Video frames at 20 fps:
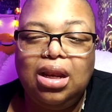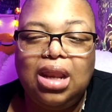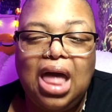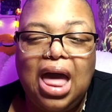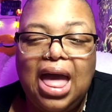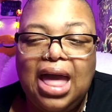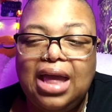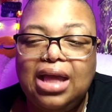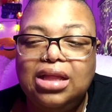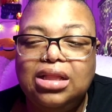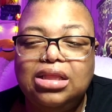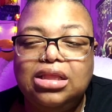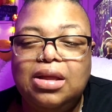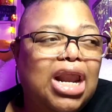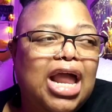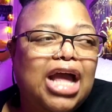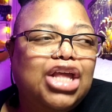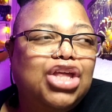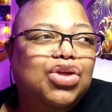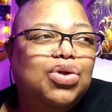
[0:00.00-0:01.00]
like
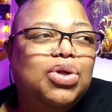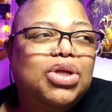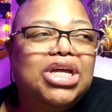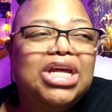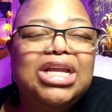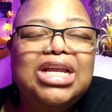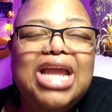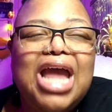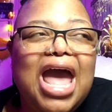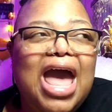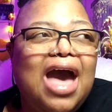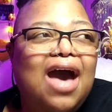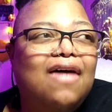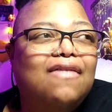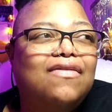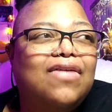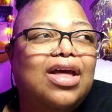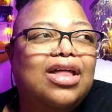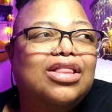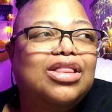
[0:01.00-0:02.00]
you couldn't
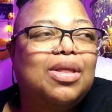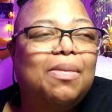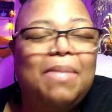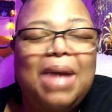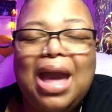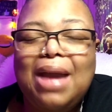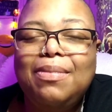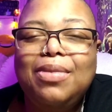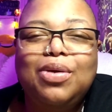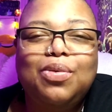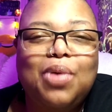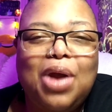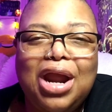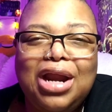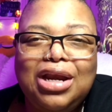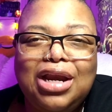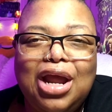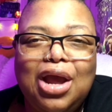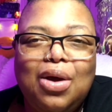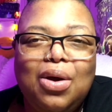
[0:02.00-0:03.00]
have the baby
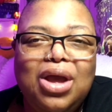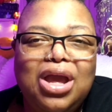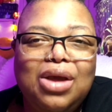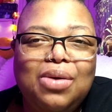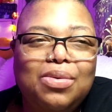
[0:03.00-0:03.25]
right now.